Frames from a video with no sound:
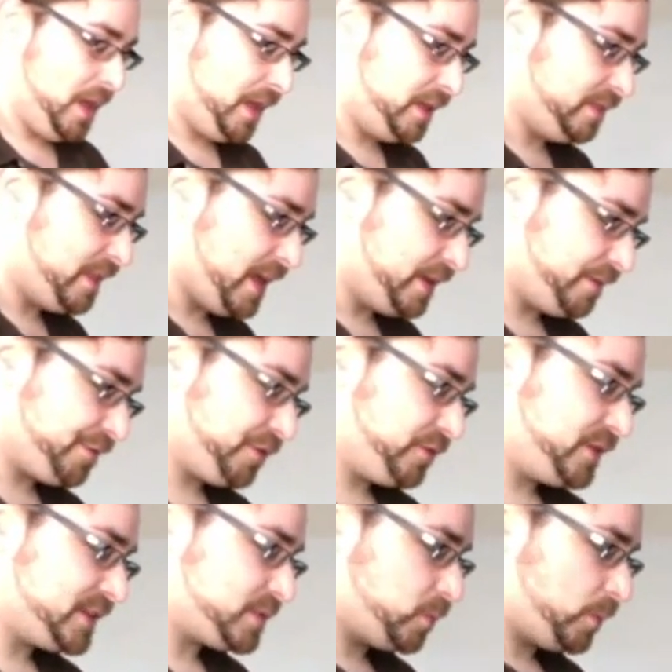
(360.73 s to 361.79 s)
And then for
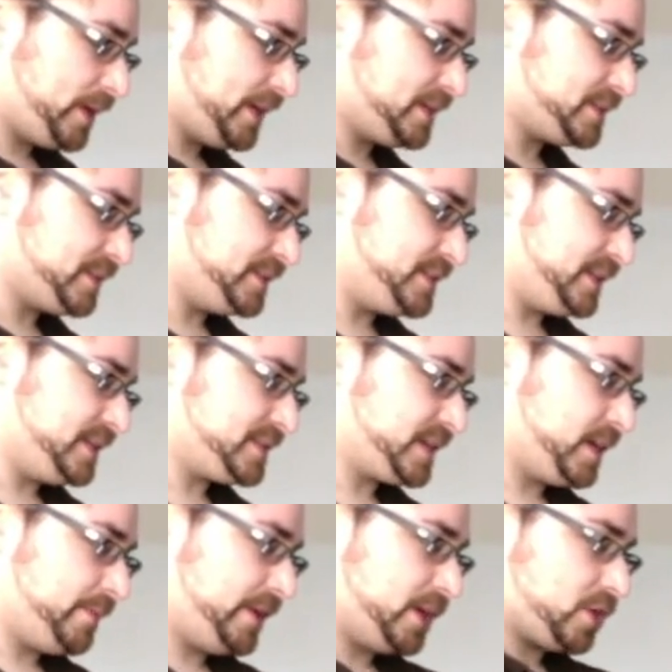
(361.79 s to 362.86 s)
this wig, since it is going
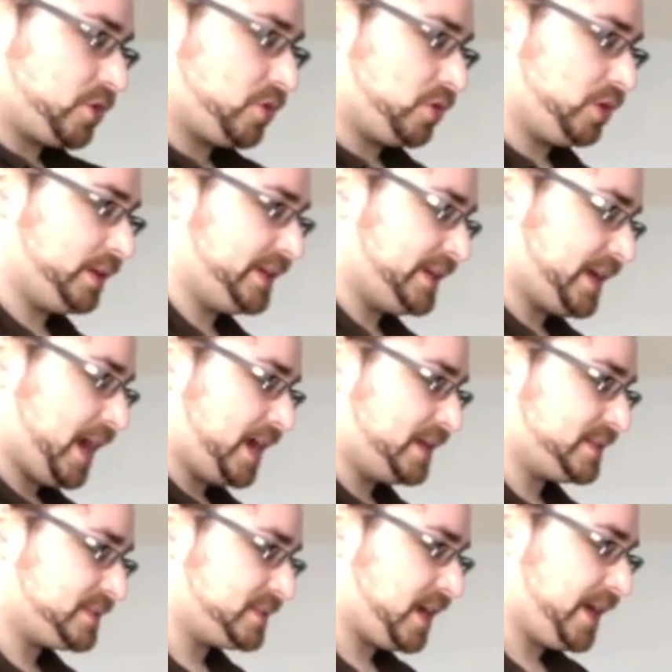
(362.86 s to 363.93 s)
to be a curly kind
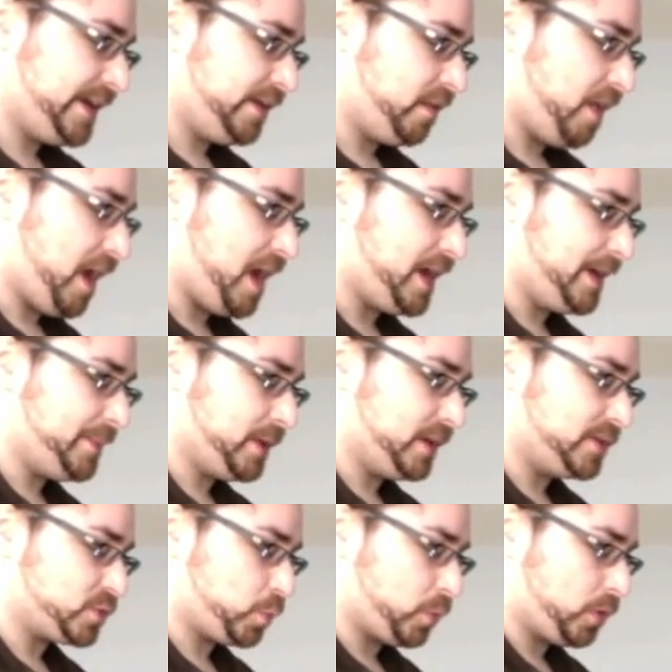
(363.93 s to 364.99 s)
of style, I'm going
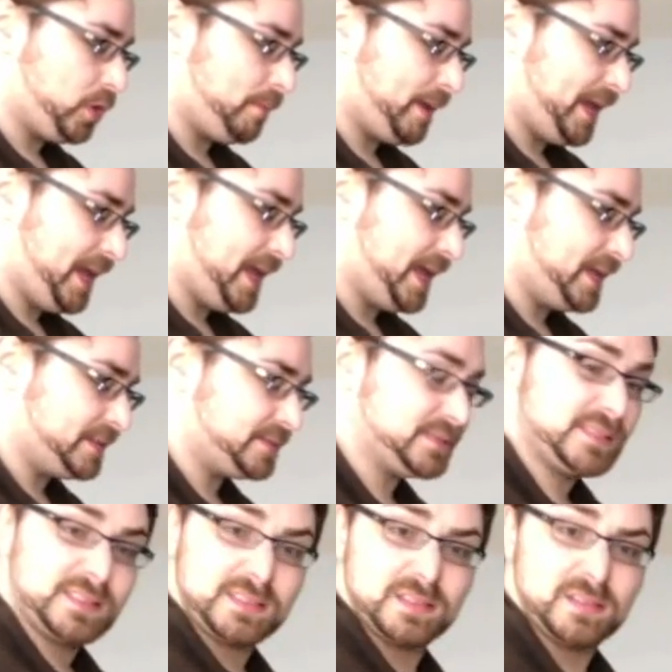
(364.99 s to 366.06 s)
to twirl my
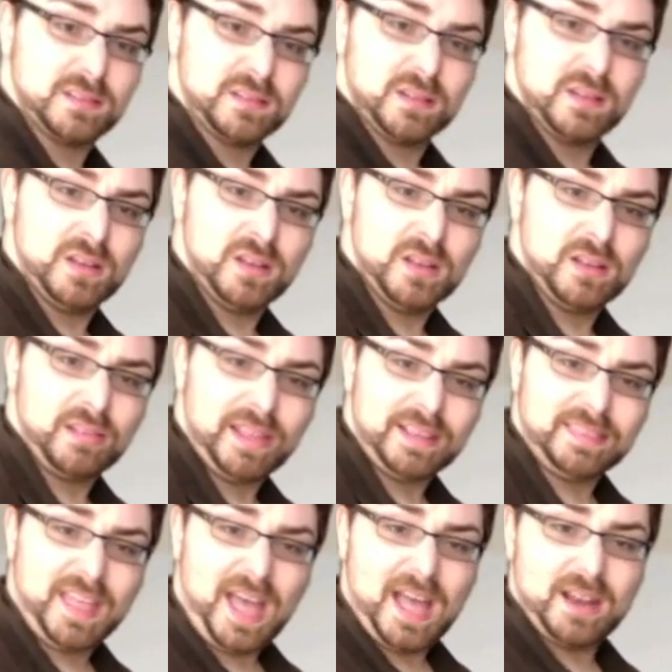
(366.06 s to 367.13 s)
ends
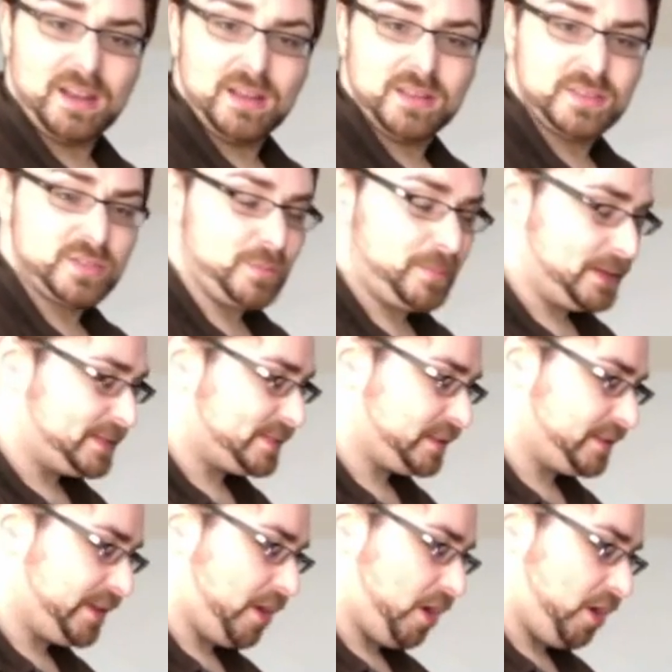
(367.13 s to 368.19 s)
like that. So
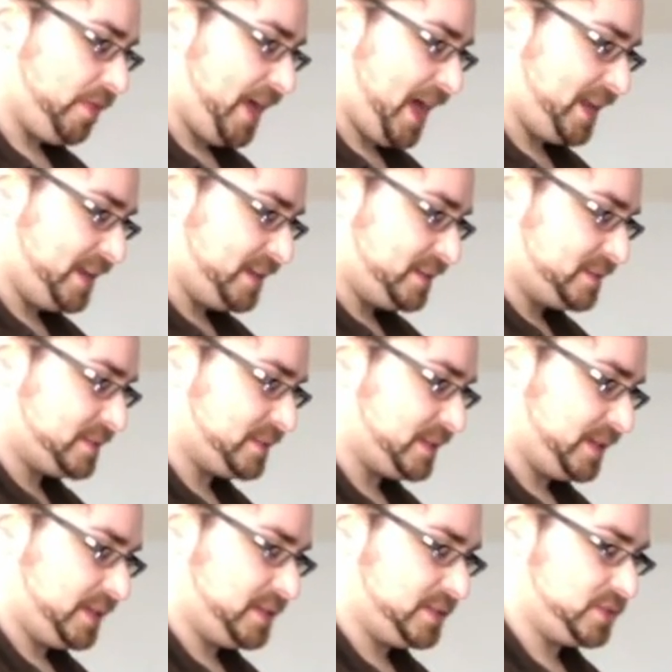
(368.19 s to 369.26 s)
basically all that is,
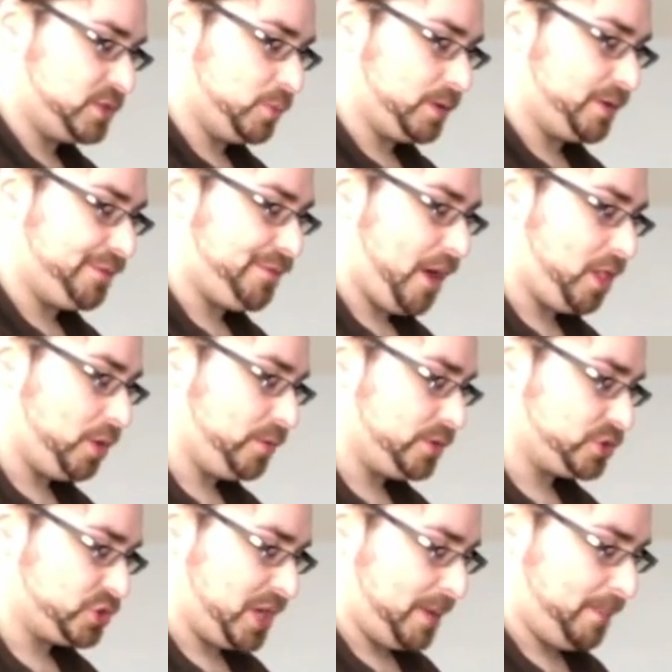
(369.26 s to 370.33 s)
is you want to follow the
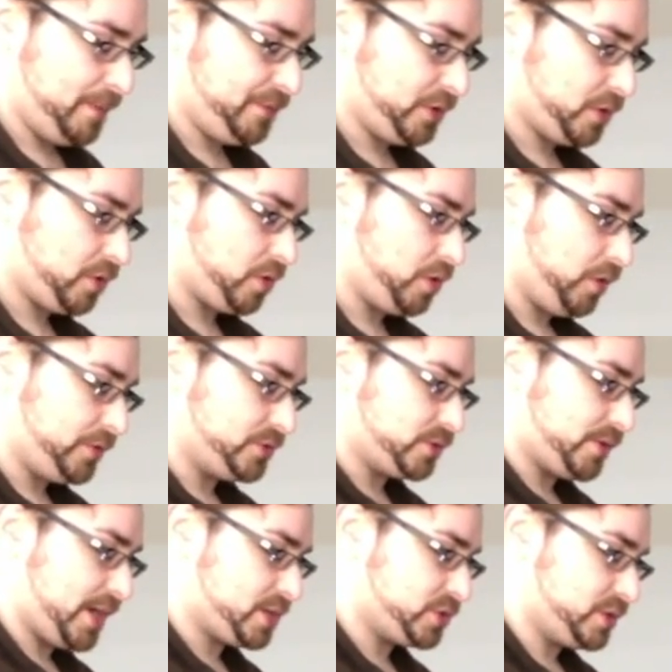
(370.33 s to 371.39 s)
shape of the curl, the
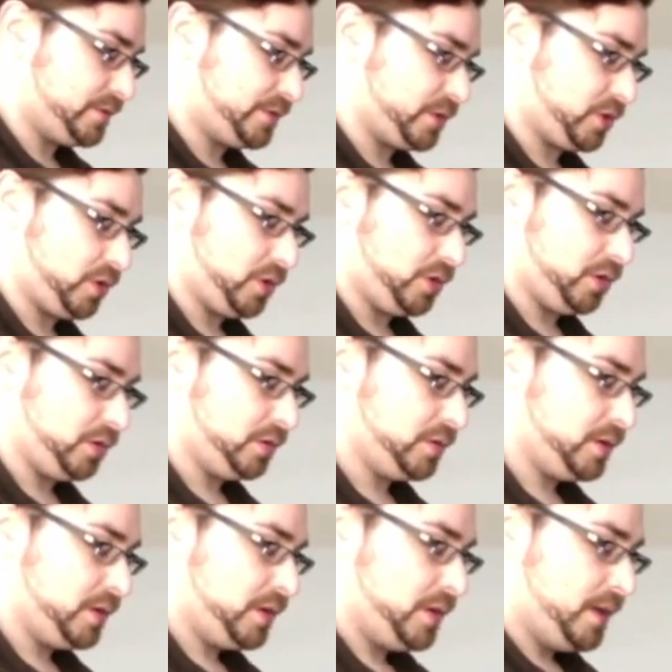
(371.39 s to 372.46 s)
direction of the curl,
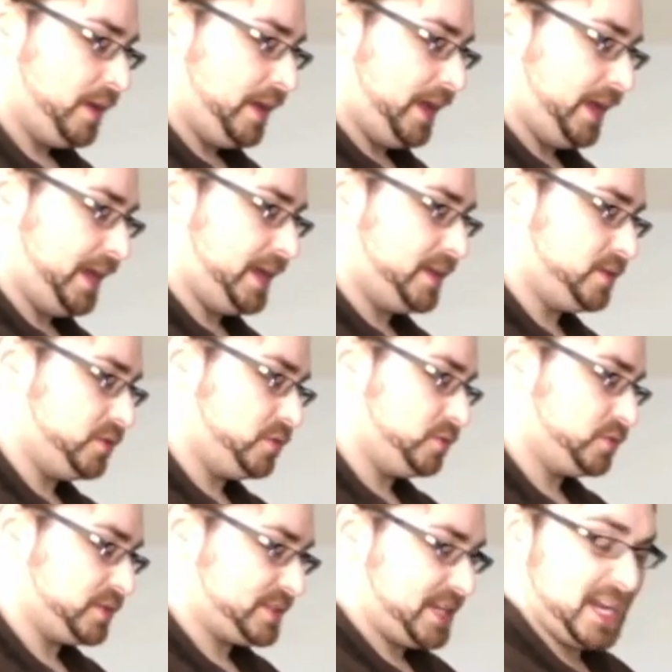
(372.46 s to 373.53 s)
and you
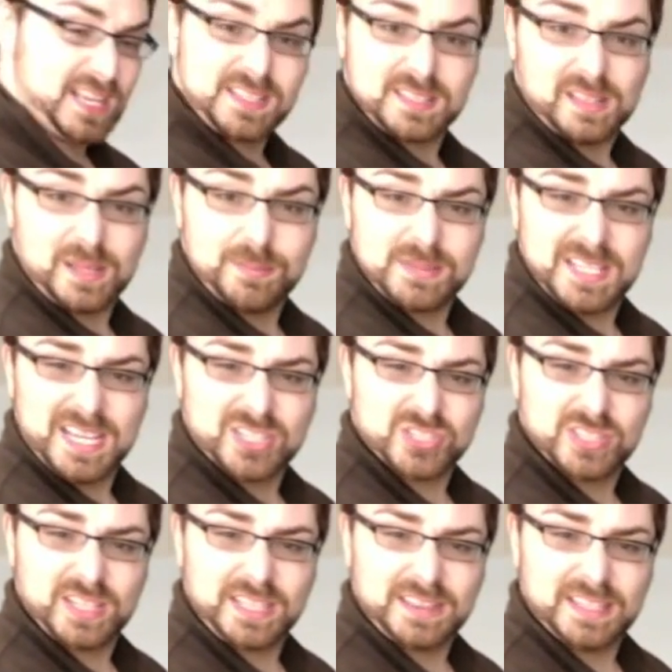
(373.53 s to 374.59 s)
just take a slim
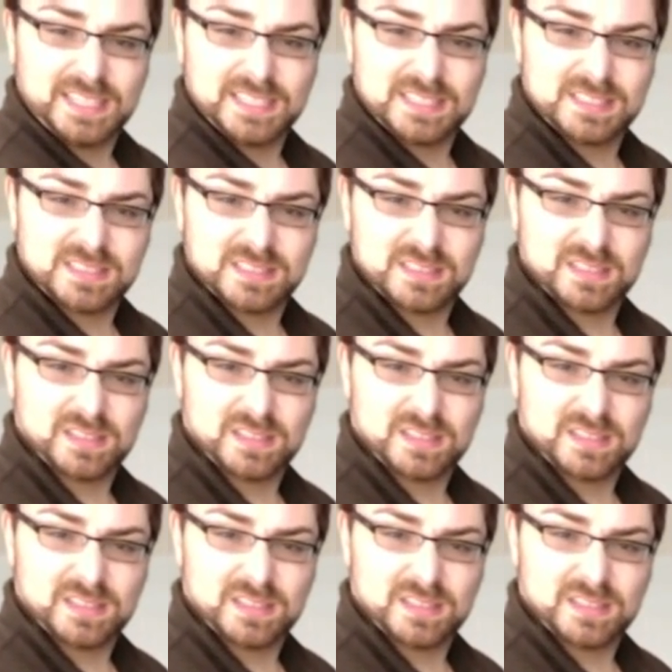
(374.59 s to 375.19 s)
section like this,